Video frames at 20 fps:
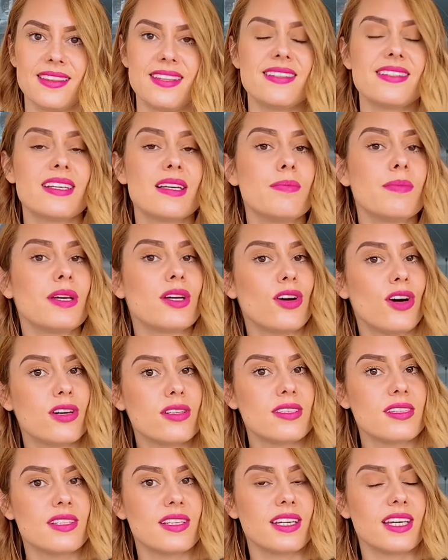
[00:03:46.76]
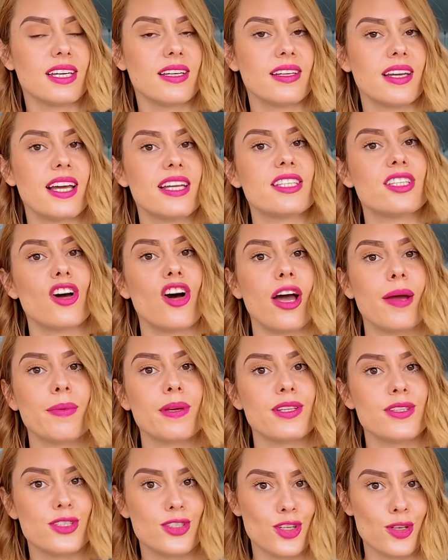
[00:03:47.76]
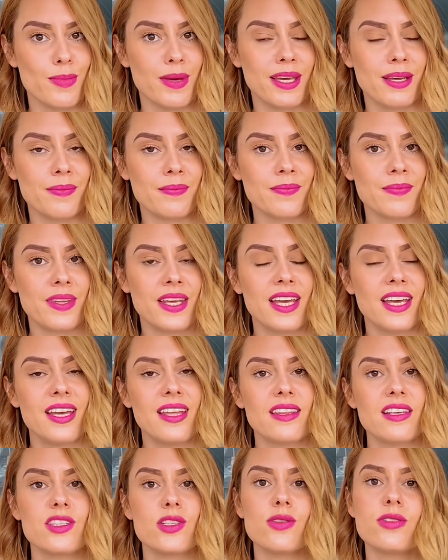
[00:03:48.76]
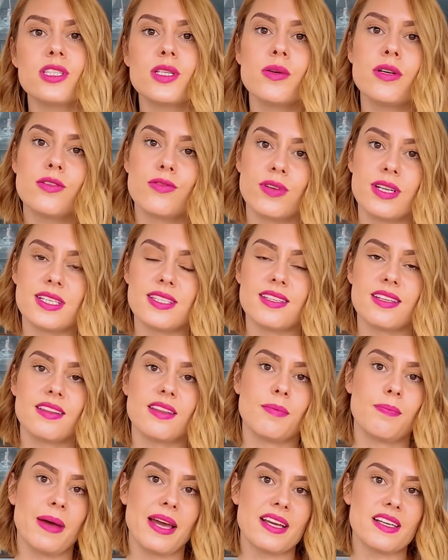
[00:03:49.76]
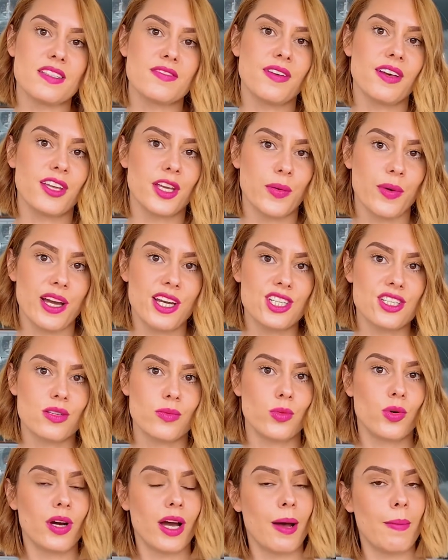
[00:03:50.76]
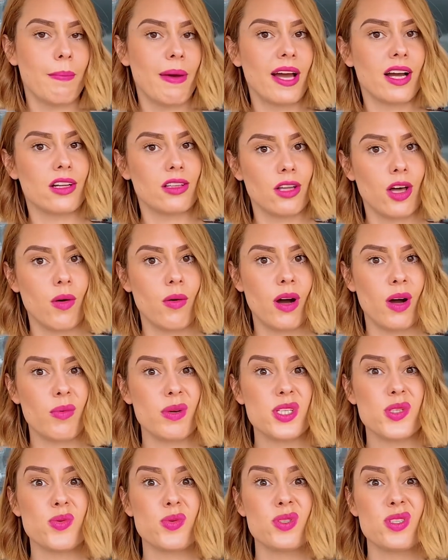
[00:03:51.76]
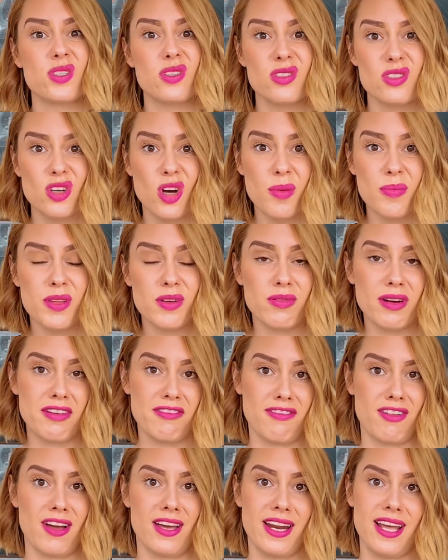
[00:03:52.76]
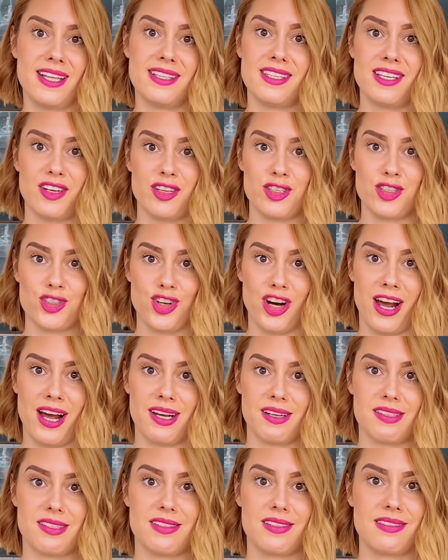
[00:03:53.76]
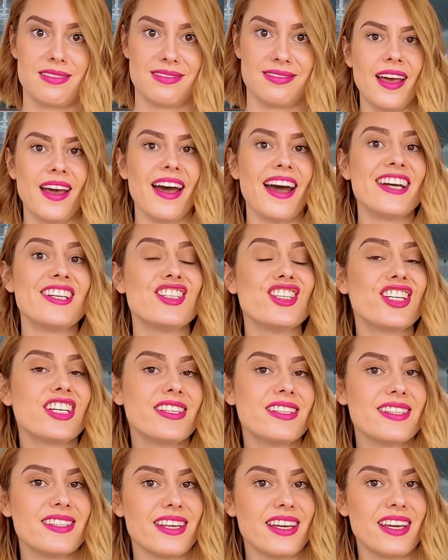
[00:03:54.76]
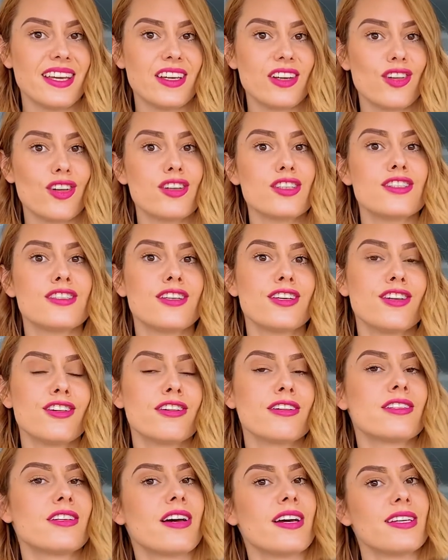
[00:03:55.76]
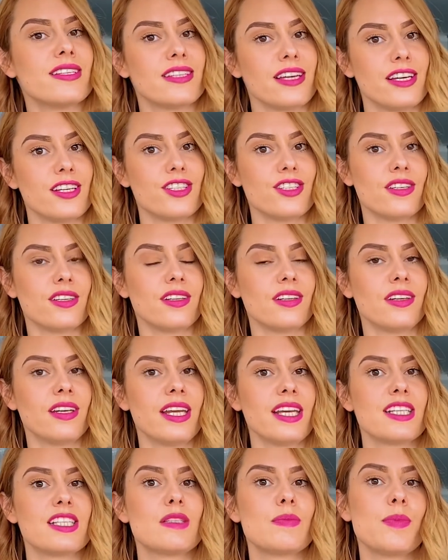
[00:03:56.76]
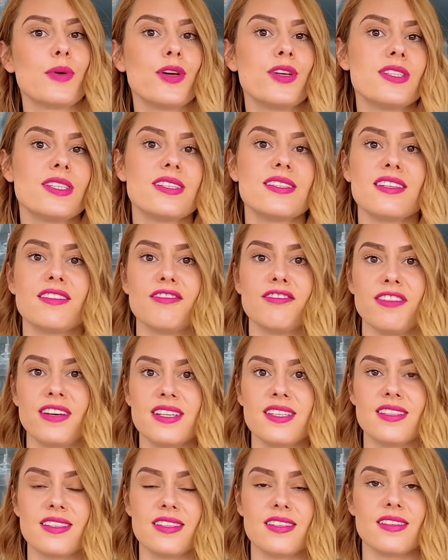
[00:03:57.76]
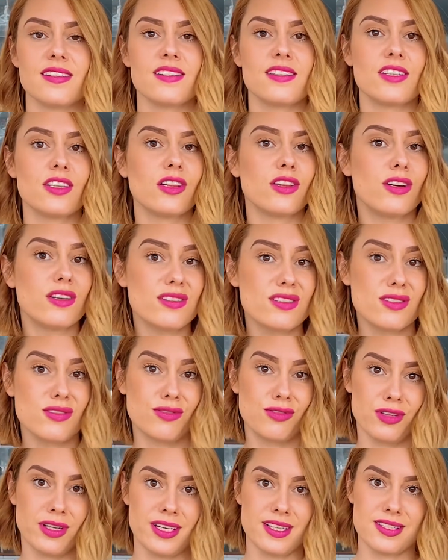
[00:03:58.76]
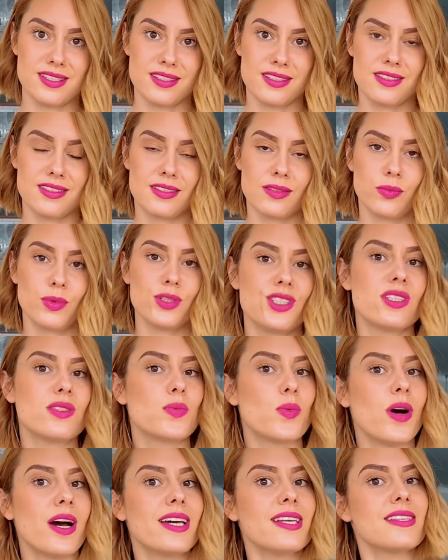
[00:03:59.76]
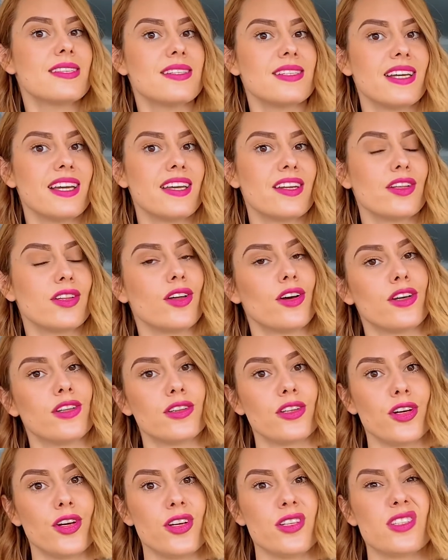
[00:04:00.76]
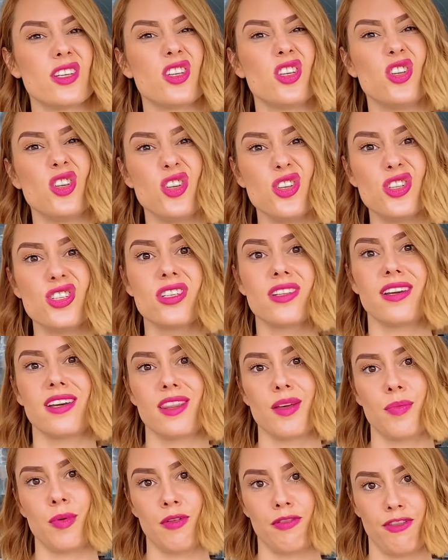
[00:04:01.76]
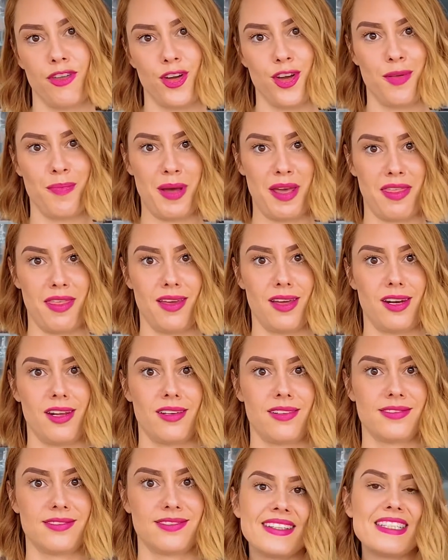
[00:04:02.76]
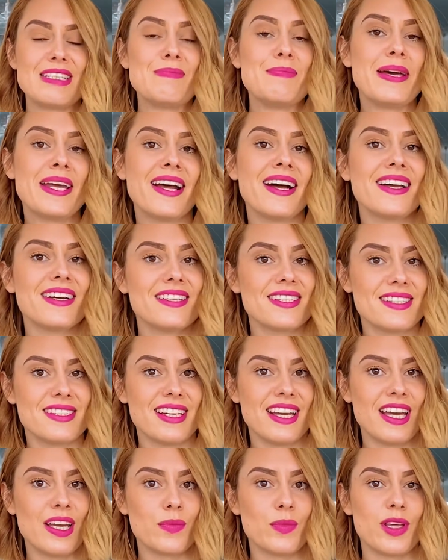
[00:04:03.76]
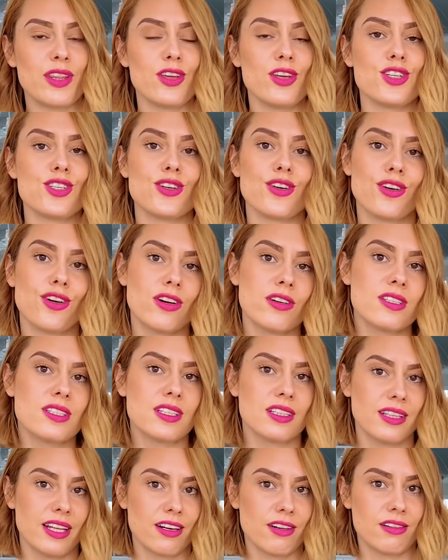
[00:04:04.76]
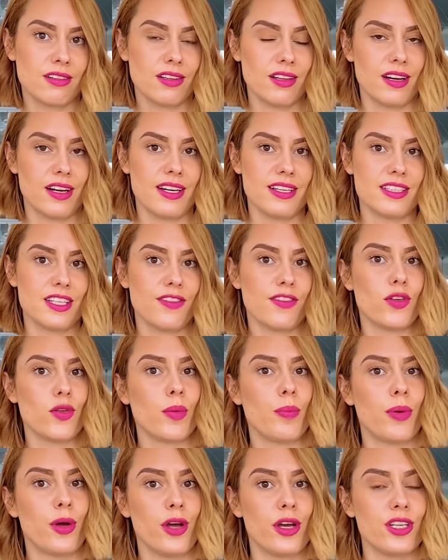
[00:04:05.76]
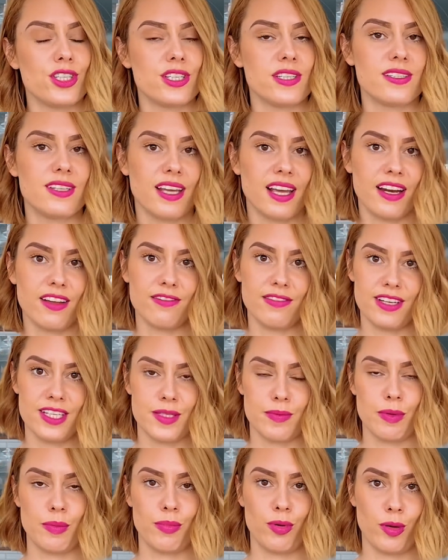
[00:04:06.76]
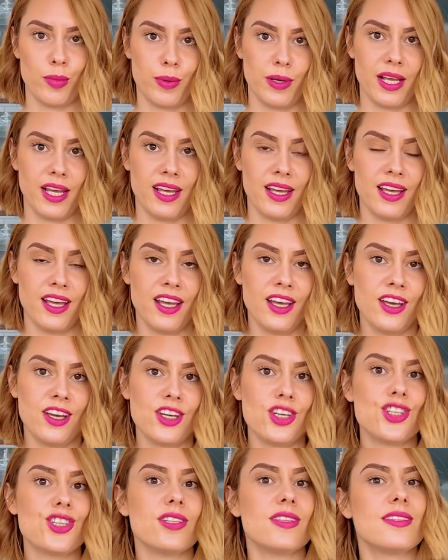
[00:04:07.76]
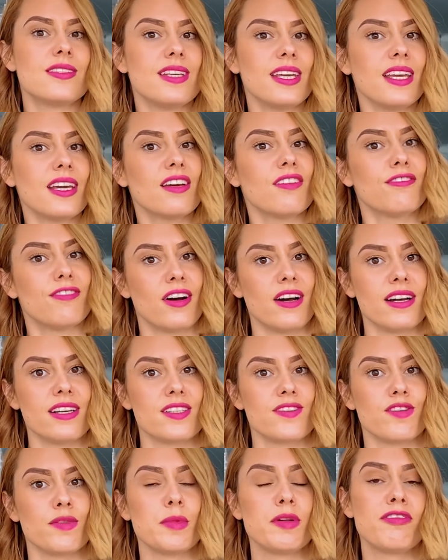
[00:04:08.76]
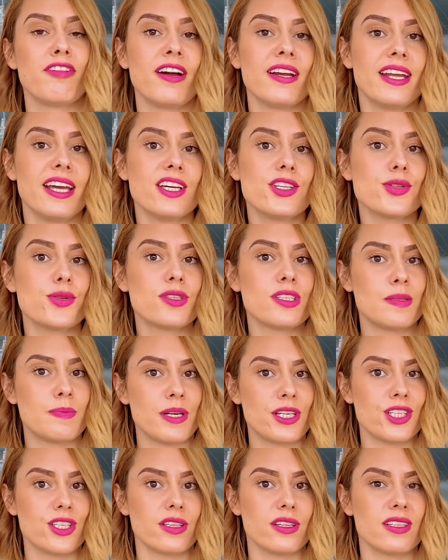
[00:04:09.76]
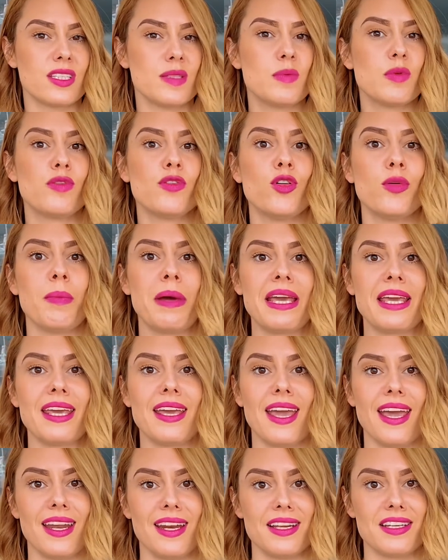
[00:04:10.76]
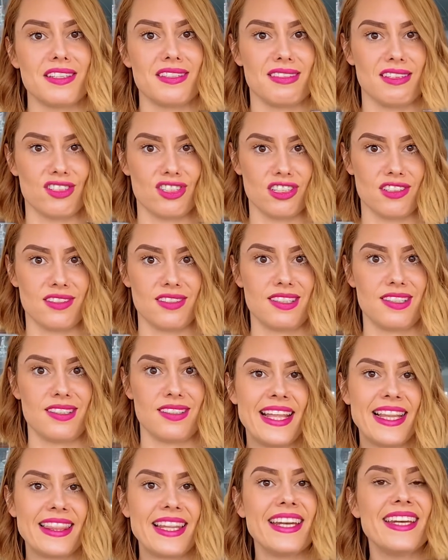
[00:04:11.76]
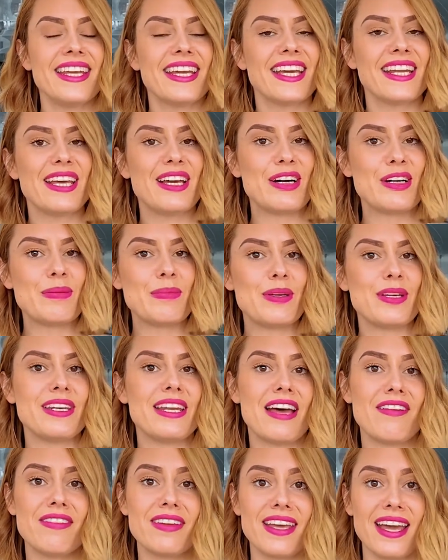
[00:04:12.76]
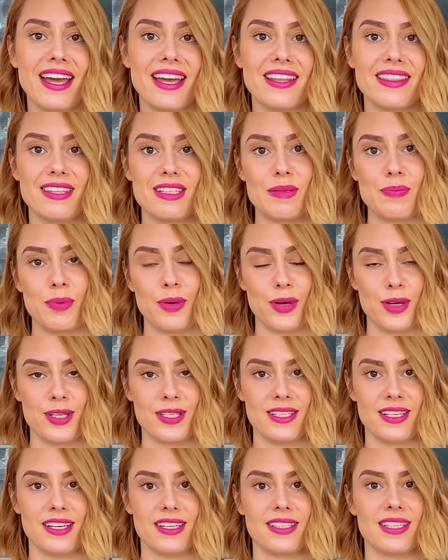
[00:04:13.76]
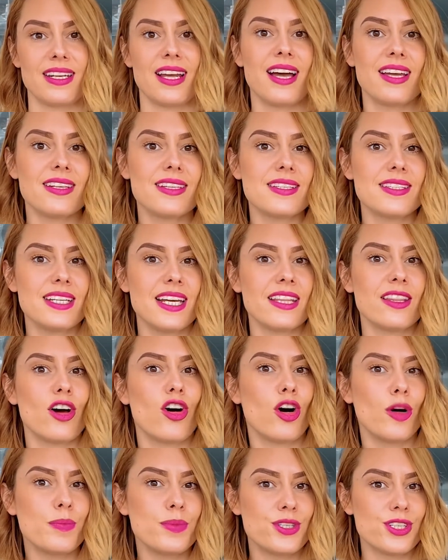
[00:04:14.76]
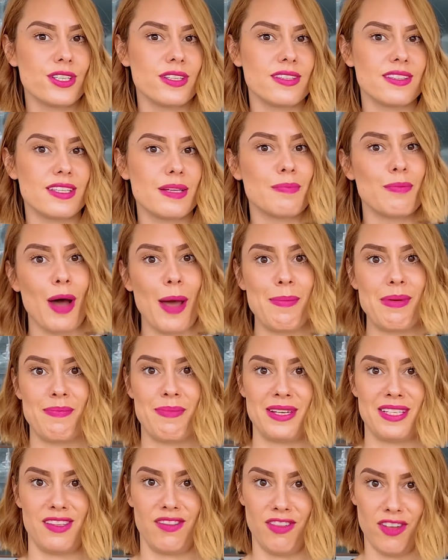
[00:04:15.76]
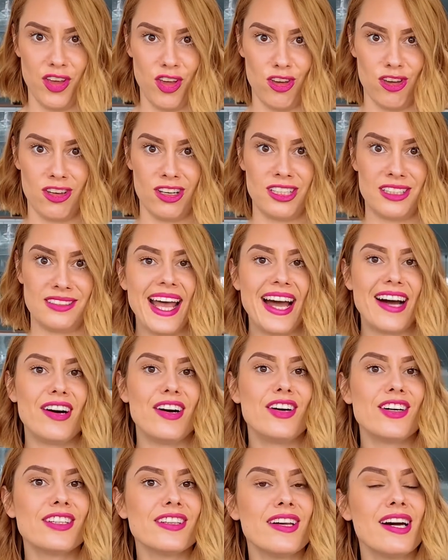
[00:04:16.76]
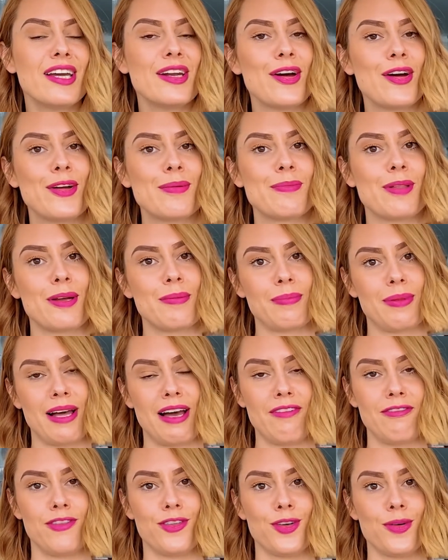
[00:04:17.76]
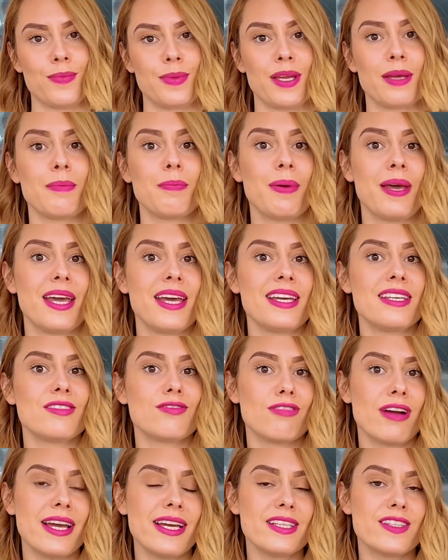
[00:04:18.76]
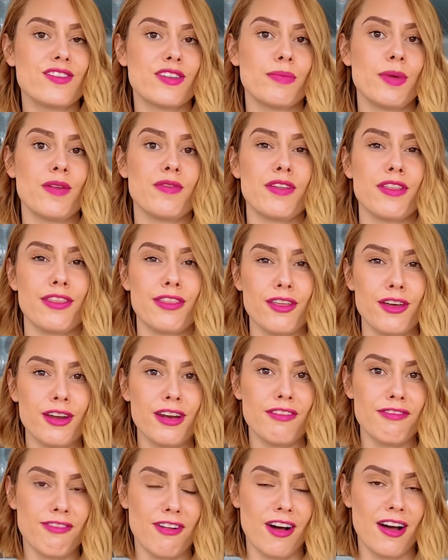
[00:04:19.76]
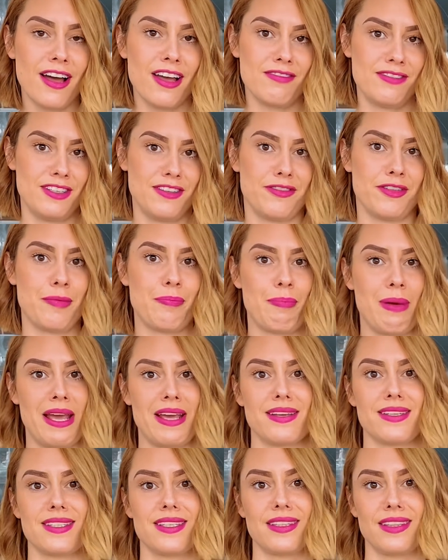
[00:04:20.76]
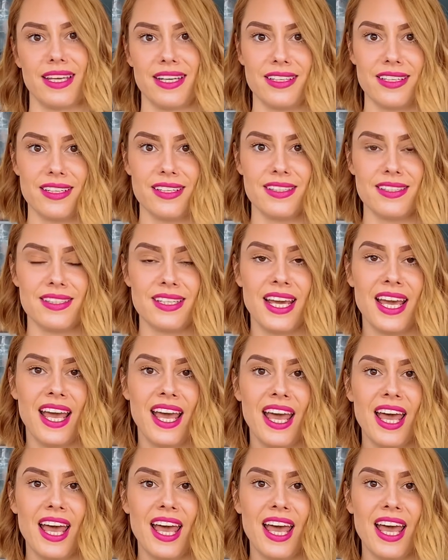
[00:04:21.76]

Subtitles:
This can be costly and time-consuming. There's also a risk that the bank's valuation will come back lower, which will stop the refinance in its tracks. As you can see, cross-securitisation exposes investors to lots of risks, is why standalone loans are usually the preferred method. To better understand whether you should cross-collateralise if you are purchasing an investment property, you should seek advice from a financial specialist before making any decisions. Lending can help you navigate this process and understand the options that might be best for you. Our online home loan platform compares rates from over 35 different banks and lenders.